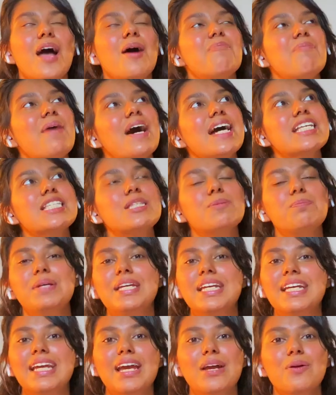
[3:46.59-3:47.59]
my
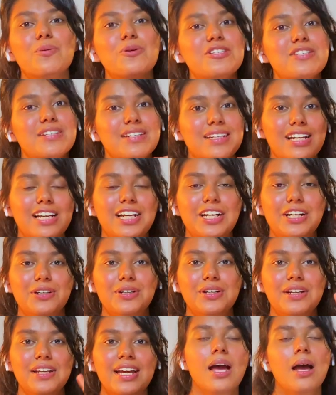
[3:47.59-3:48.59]
speaking was really good.